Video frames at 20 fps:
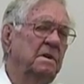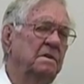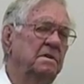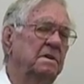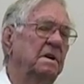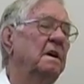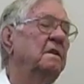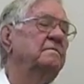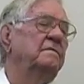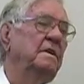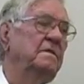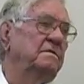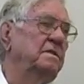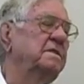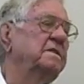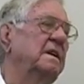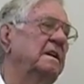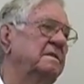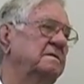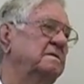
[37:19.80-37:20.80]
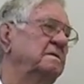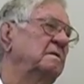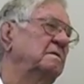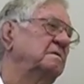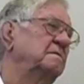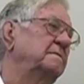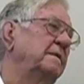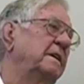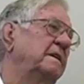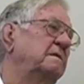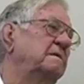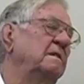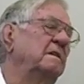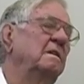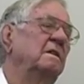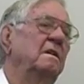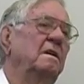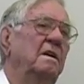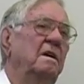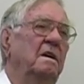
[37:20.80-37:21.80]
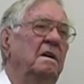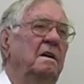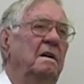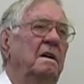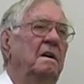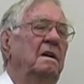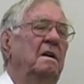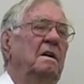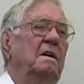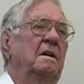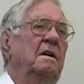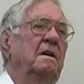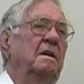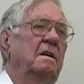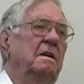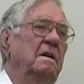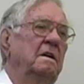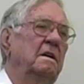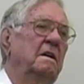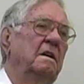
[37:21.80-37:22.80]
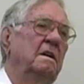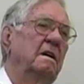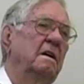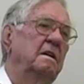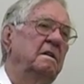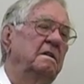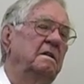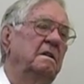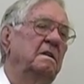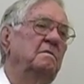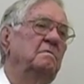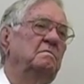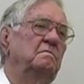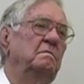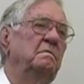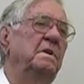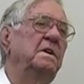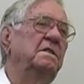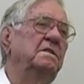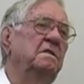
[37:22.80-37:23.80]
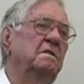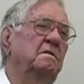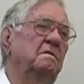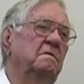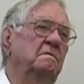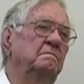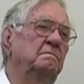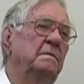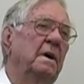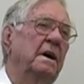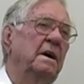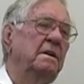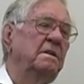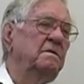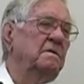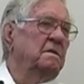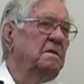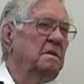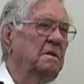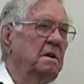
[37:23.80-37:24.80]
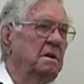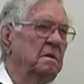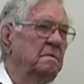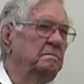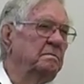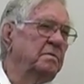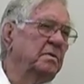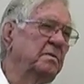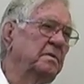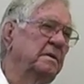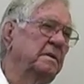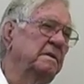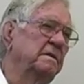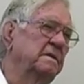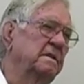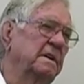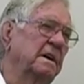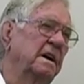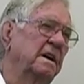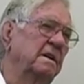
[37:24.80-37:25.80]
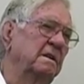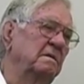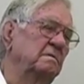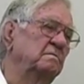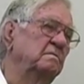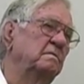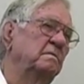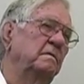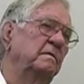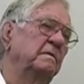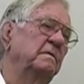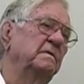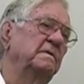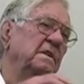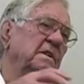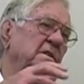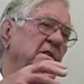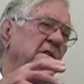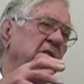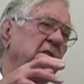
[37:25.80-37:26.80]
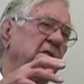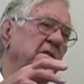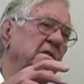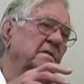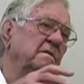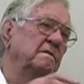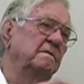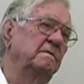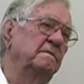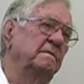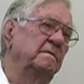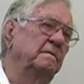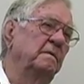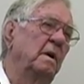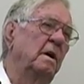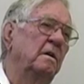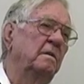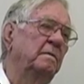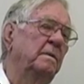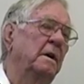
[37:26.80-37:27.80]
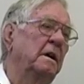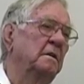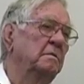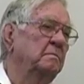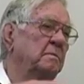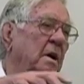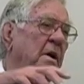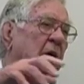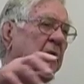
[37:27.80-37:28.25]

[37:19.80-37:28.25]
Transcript: 50,000 horsepower. That's a lot of power. And we, by kind of ballpark